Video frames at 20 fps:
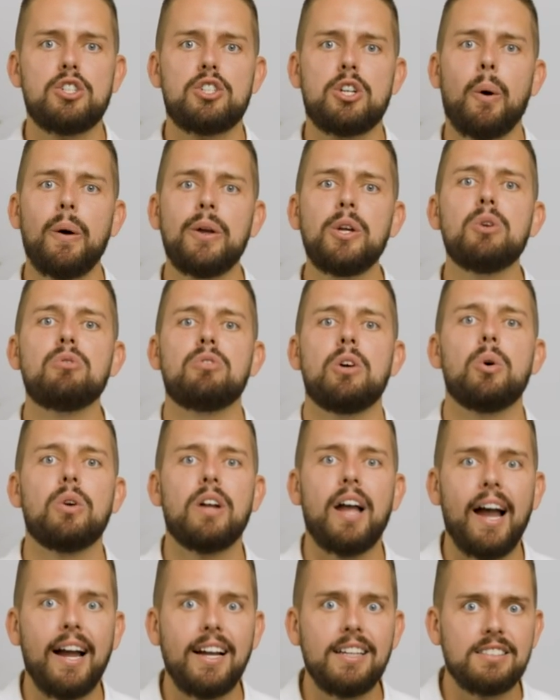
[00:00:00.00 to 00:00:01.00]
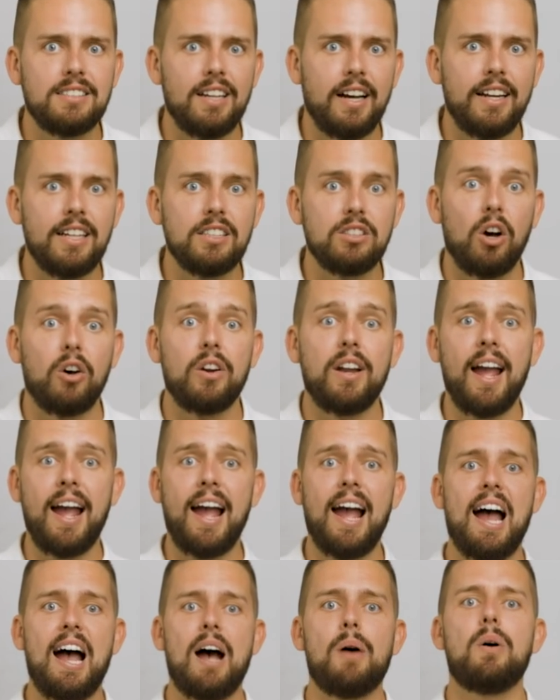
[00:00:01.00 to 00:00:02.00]
showing you real case studies on
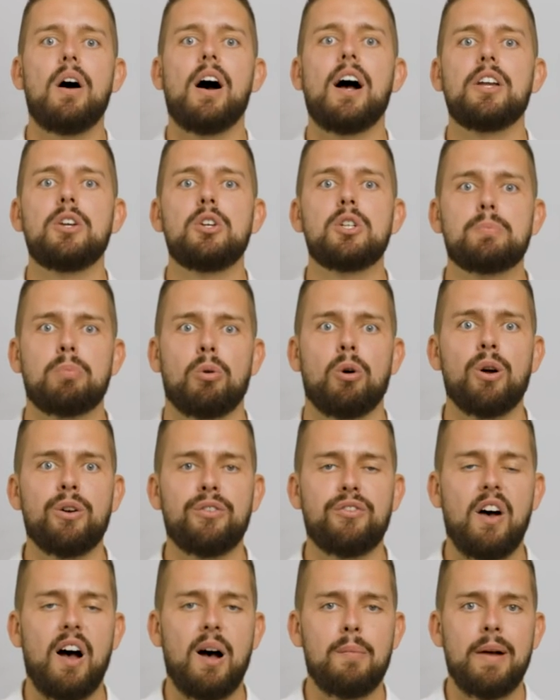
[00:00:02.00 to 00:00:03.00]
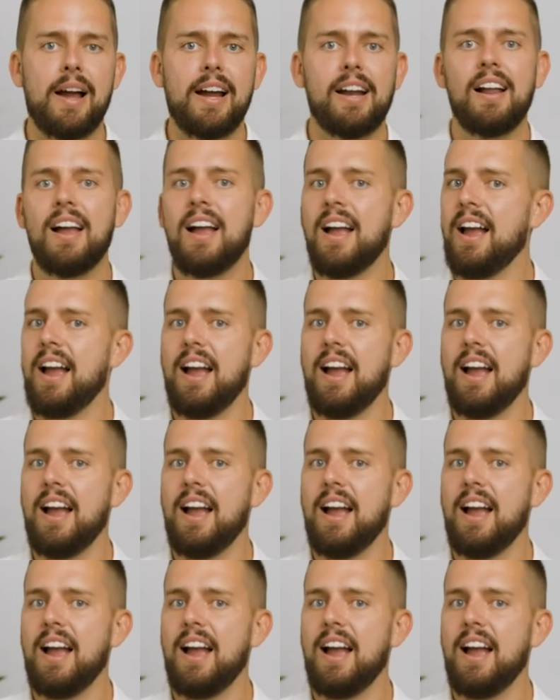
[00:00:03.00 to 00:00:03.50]
how I use Profile Mate